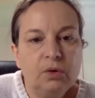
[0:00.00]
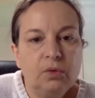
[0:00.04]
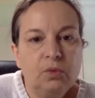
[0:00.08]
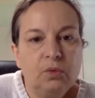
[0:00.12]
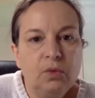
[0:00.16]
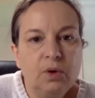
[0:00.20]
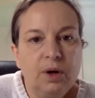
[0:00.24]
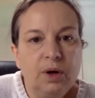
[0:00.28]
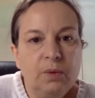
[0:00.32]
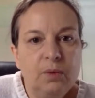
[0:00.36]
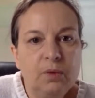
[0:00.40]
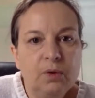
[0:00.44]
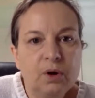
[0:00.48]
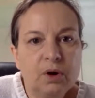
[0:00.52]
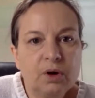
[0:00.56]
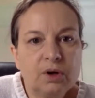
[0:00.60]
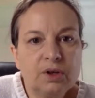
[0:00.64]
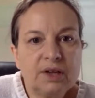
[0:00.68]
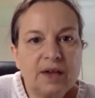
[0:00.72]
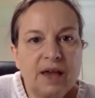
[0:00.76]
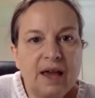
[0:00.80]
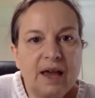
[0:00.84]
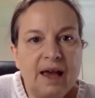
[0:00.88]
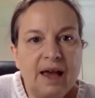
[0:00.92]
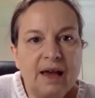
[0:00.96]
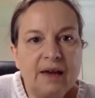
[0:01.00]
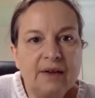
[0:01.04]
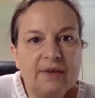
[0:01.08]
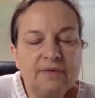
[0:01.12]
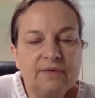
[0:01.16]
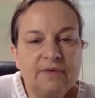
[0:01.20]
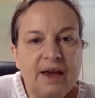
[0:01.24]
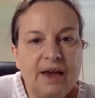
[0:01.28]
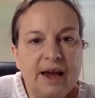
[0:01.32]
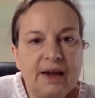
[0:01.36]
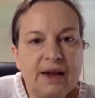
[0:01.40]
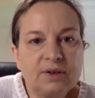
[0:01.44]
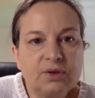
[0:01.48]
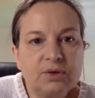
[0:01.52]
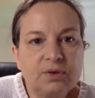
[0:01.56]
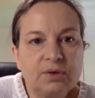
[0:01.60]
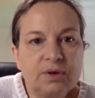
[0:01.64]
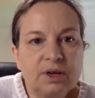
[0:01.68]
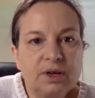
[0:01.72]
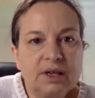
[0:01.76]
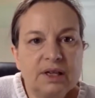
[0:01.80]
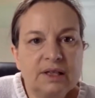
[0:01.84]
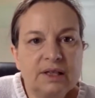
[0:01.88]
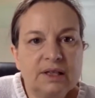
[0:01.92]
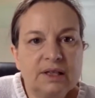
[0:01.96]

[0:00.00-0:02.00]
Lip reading: We worked on factoring